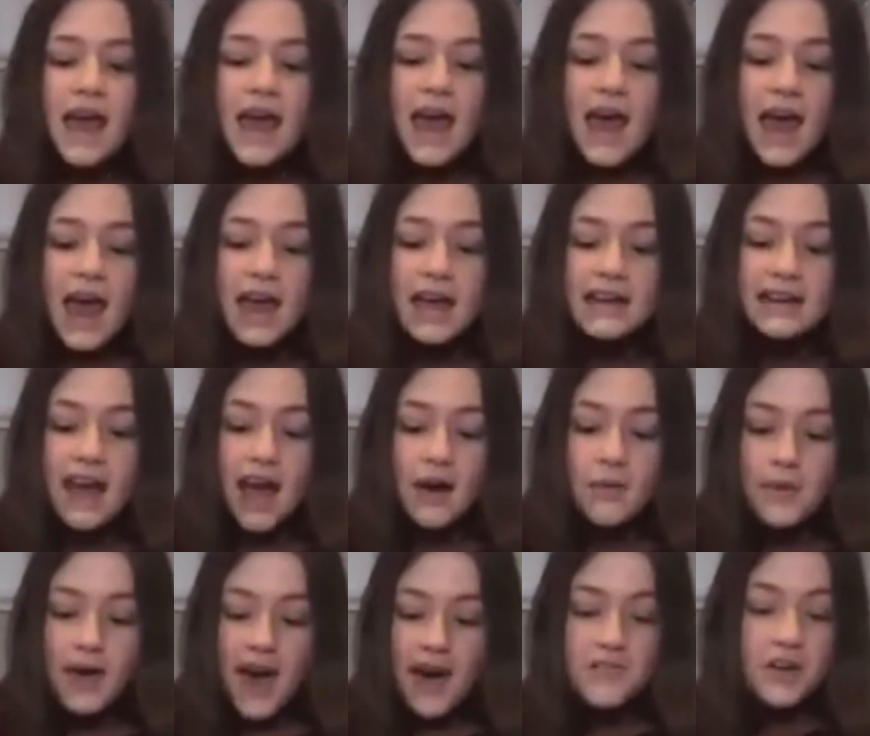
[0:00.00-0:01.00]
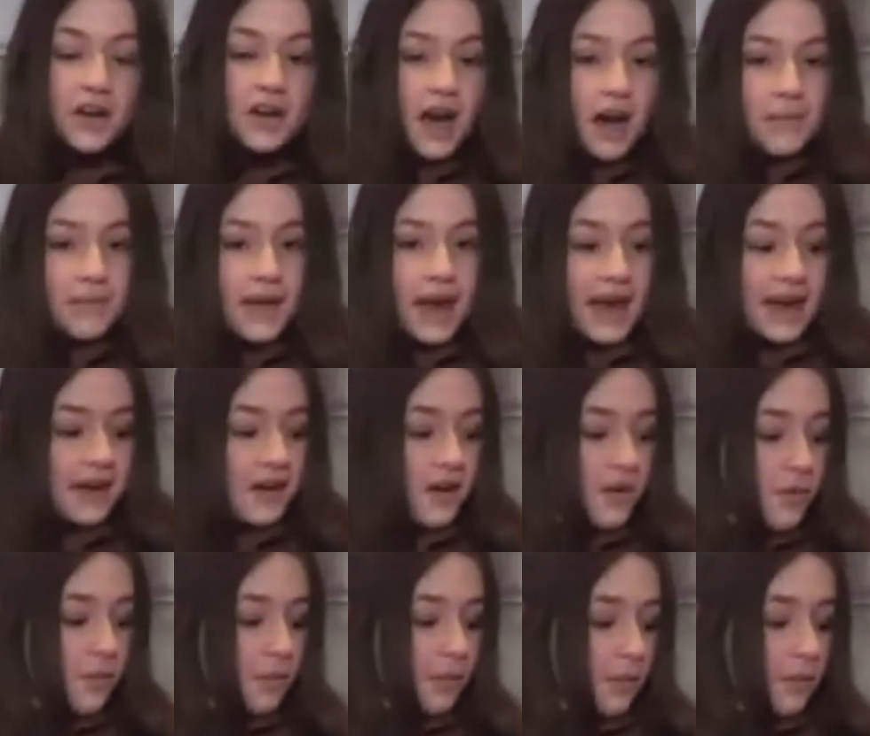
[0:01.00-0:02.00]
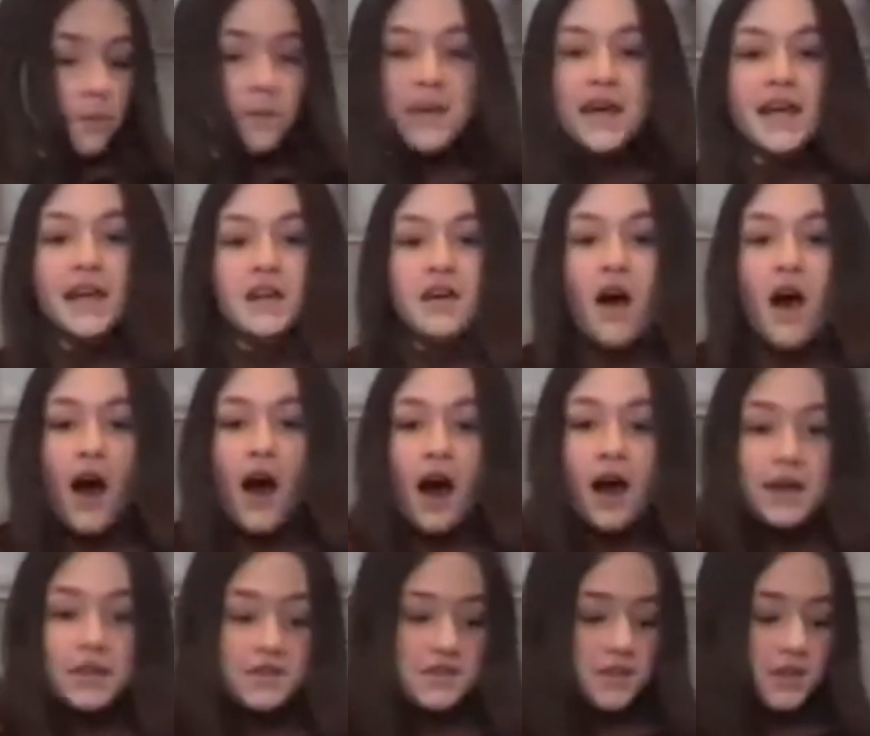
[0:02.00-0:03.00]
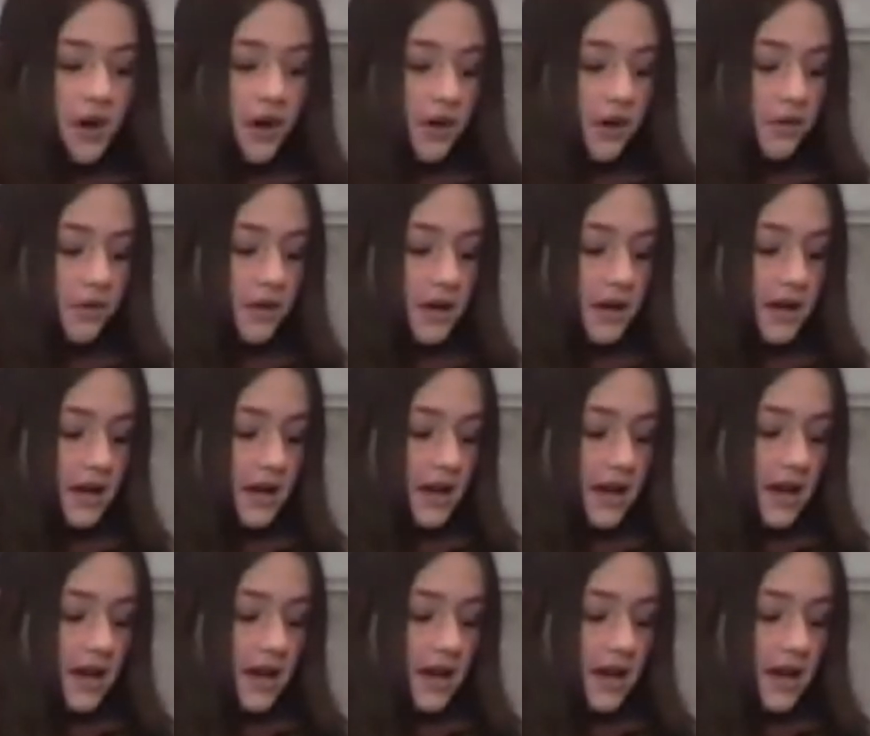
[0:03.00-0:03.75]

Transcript: And now we have our cupcake. We can also